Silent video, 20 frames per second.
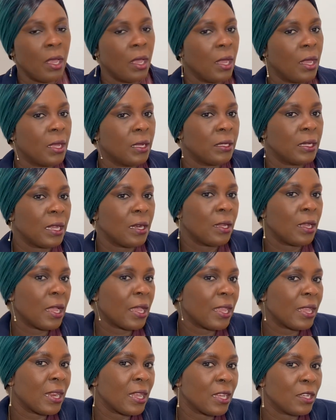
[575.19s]
and I
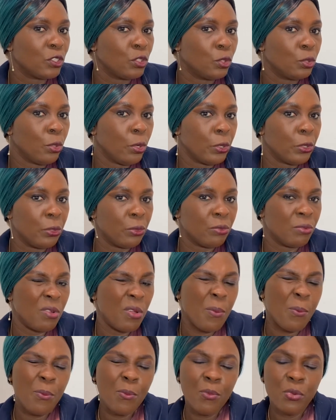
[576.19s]
can assure you,
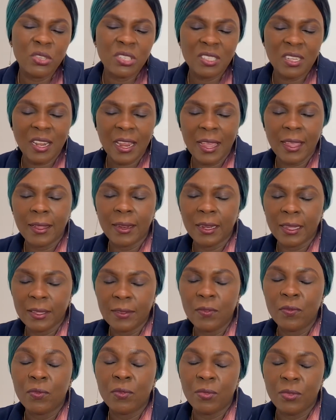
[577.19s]
most
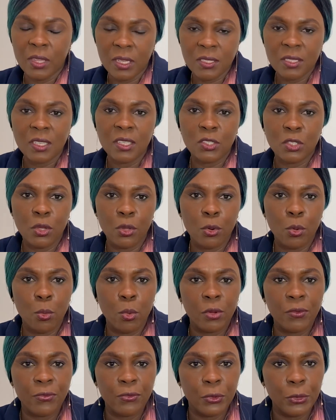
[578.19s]
likely this is going to
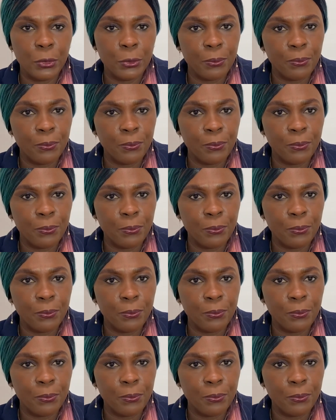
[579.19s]
work for you.